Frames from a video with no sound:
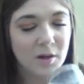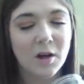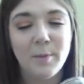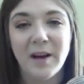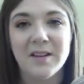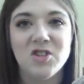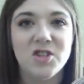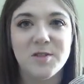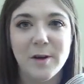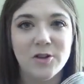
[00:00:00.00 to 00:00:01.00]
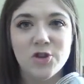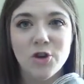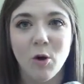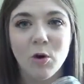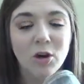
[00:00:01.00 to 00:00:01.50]
Oh my gosh, this smells
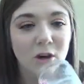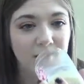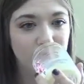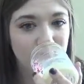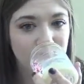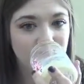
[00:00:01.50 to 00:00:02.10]
so good.